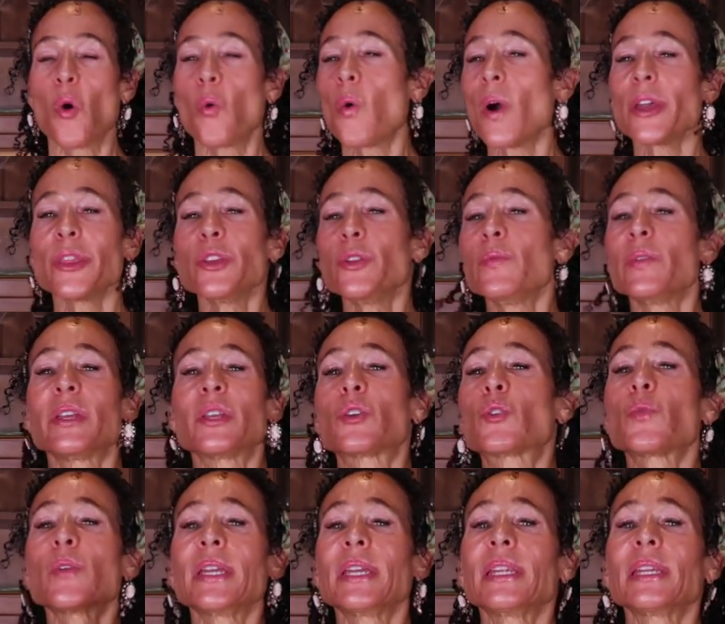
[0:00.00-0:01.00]
Whether you eat
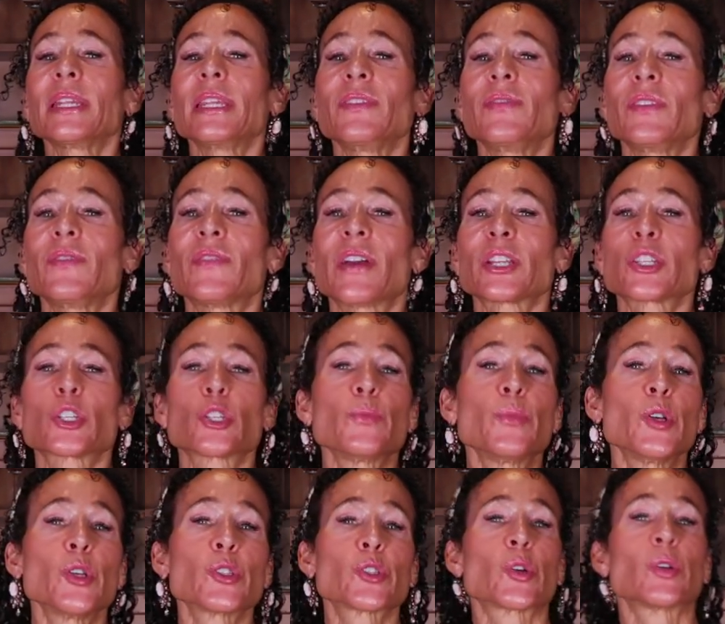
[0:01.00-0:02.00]
green leafy
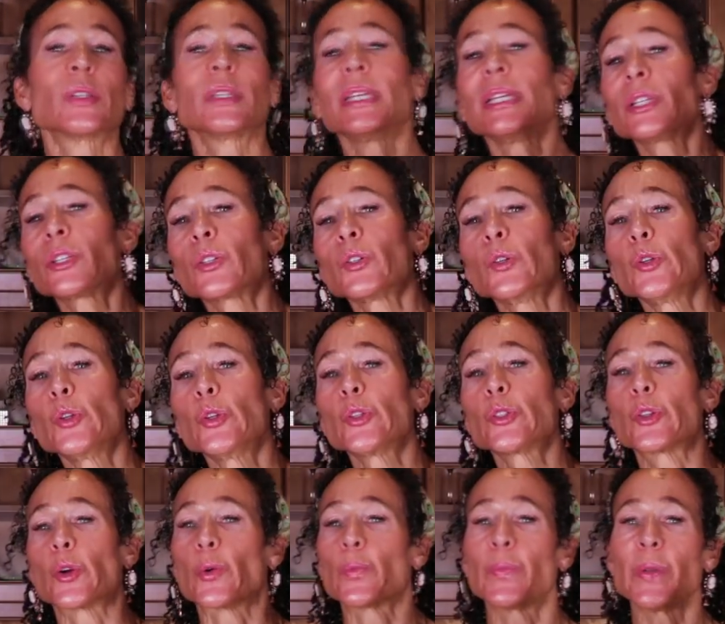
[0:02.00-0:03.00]
vegetables or
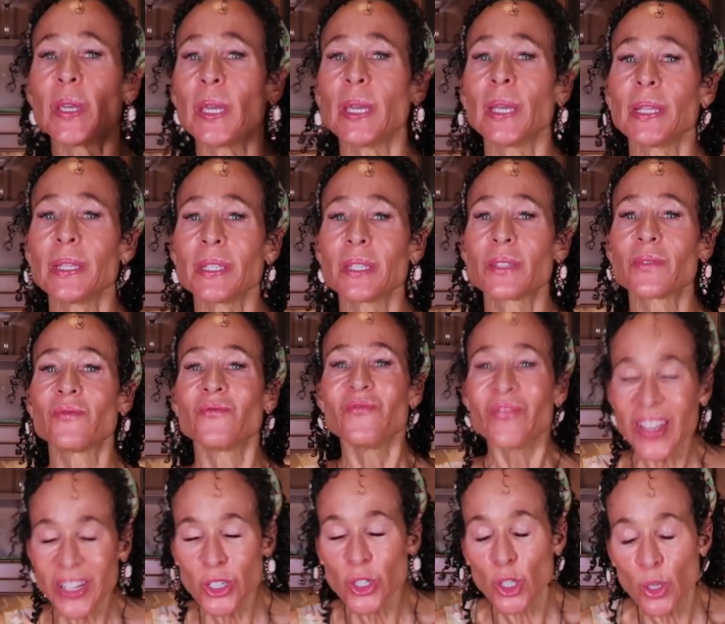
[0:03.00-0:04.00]
lentils or beans,
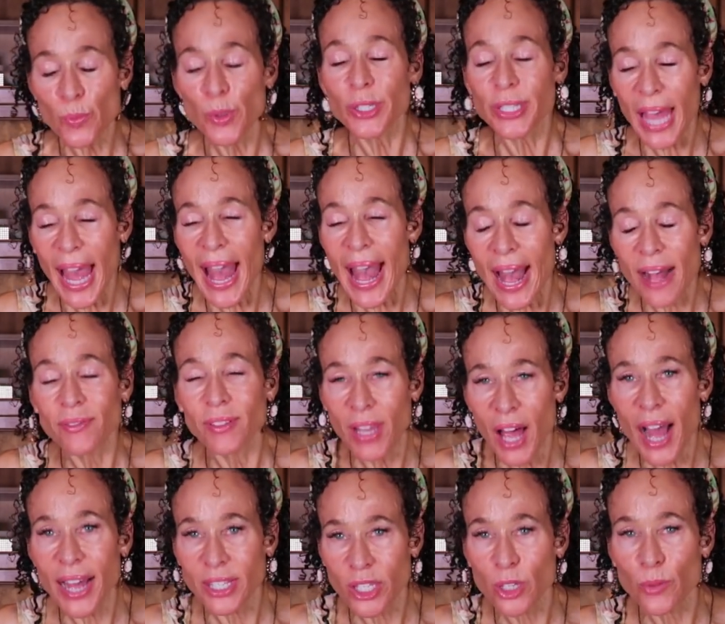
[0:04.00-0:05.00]
vegetables have
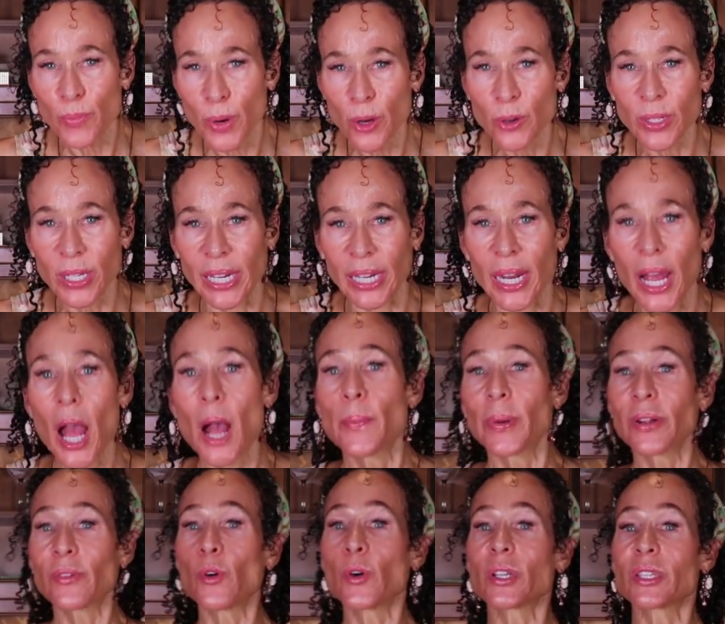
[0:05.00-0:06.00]
lots of protein.
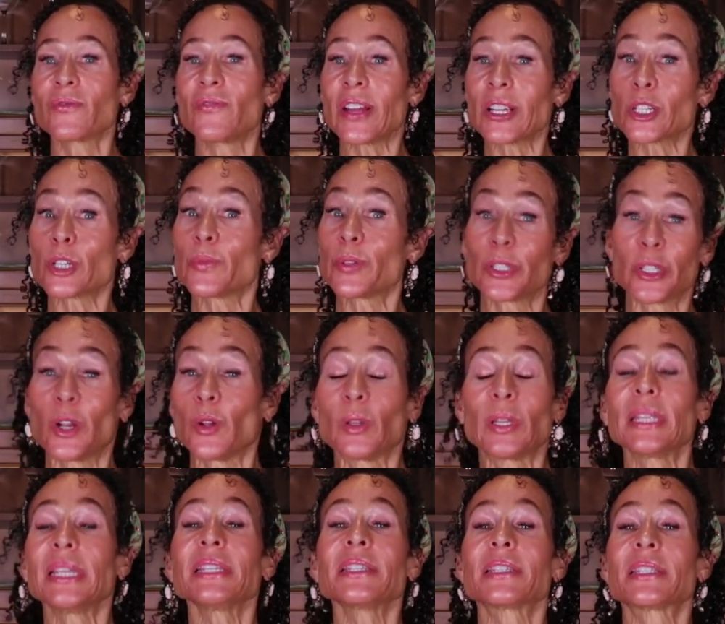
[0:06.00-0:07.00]
But of course, vegetables
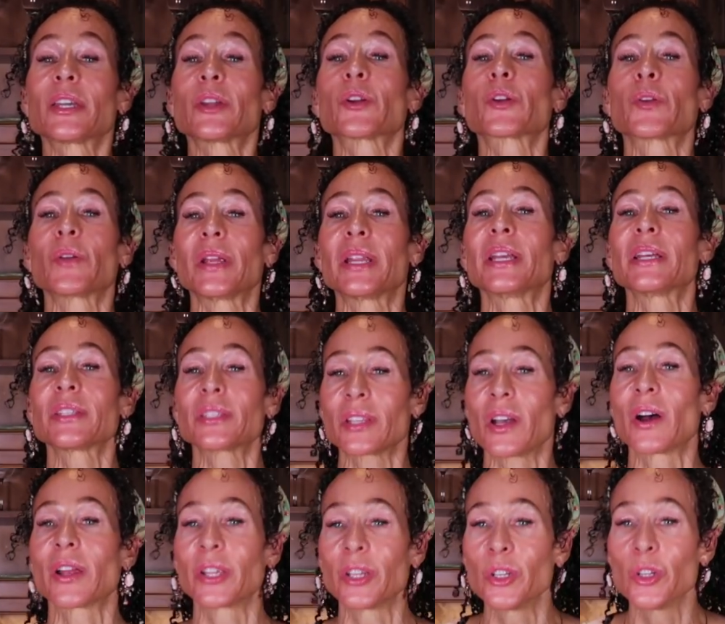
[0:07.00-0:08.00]
don't list their ingredients
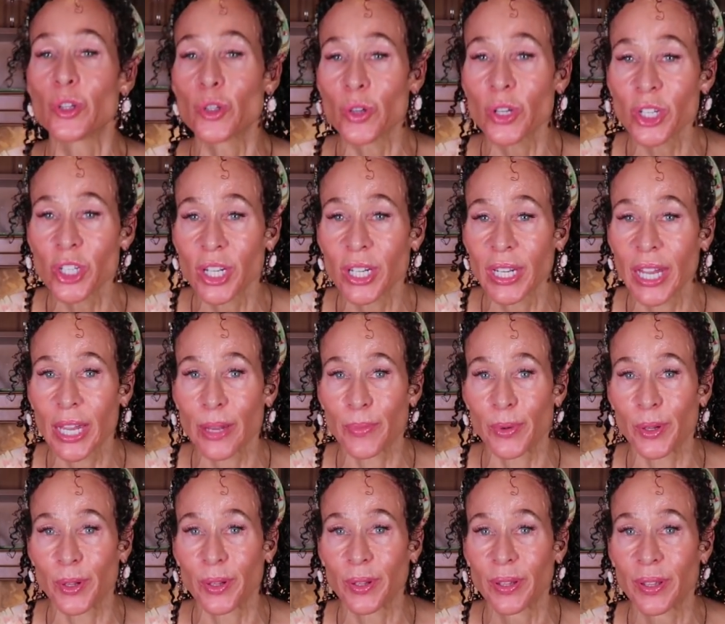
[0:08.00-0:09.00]
on a nutrition
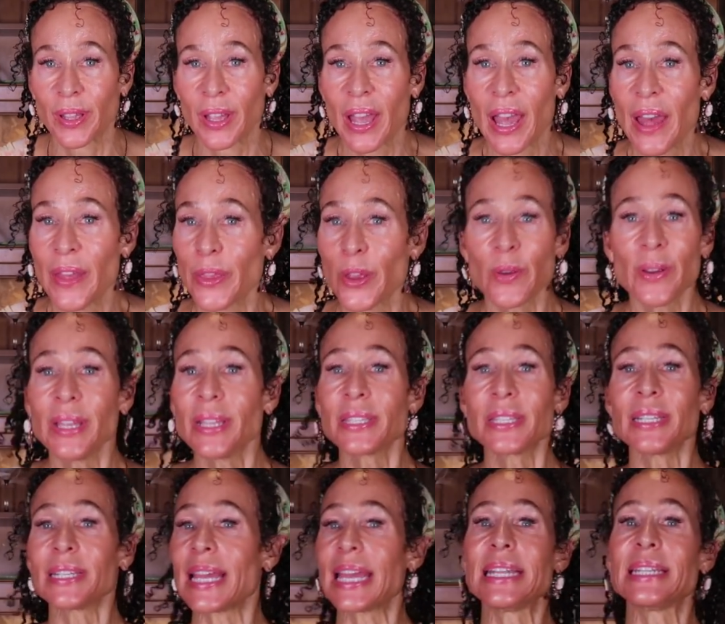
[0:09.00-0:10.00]
label. There
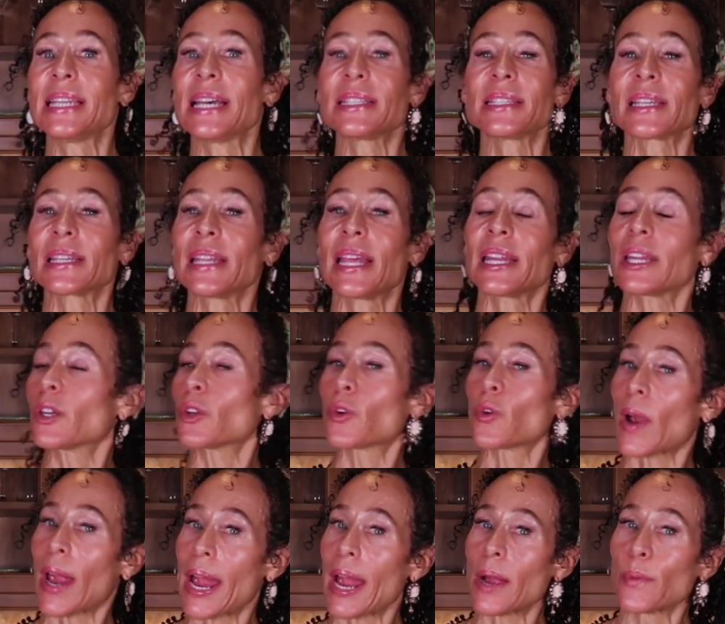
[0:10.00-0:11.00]
isn't a designated
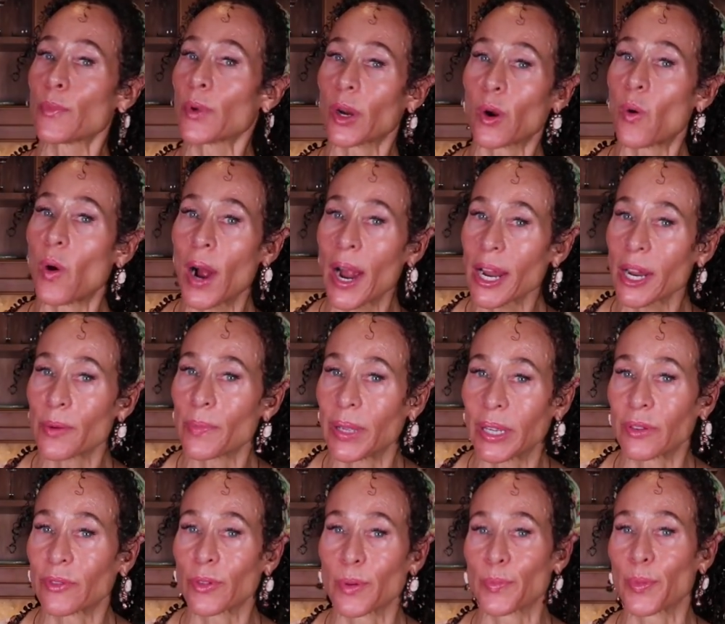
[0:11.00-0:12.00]
gram
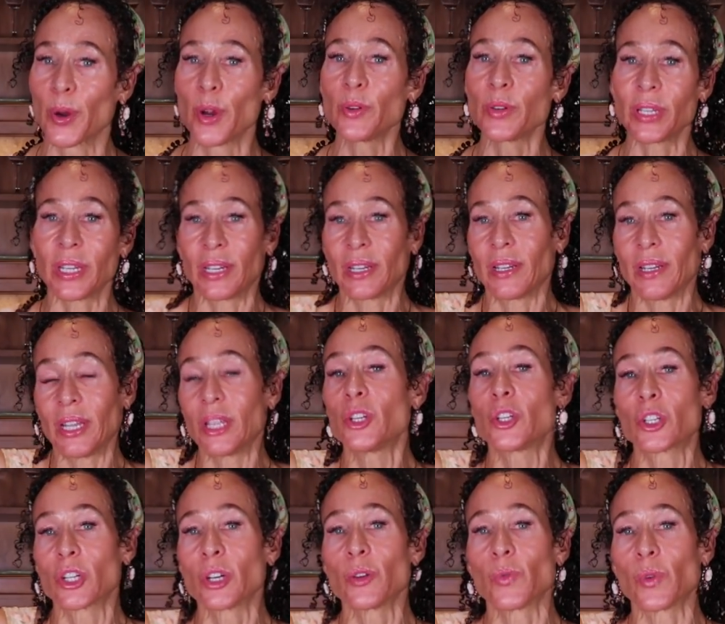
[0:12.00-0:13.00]
requirement for protein
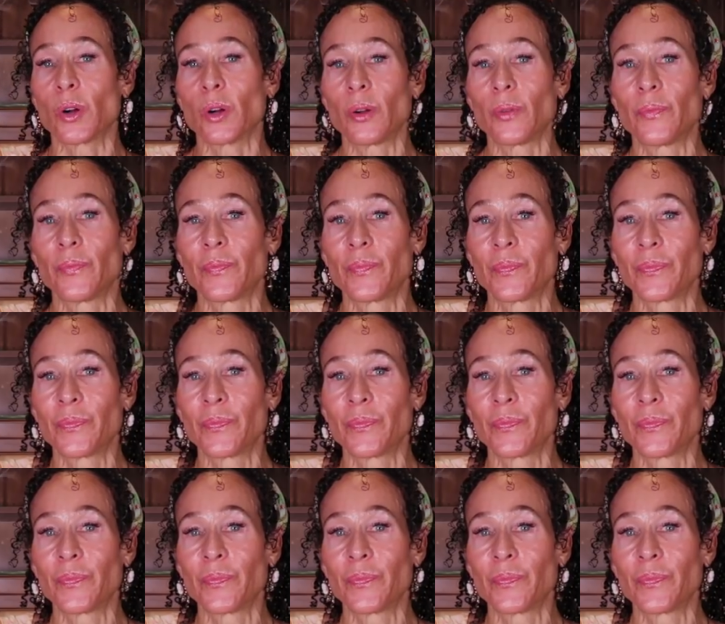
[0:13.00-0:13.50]
in general.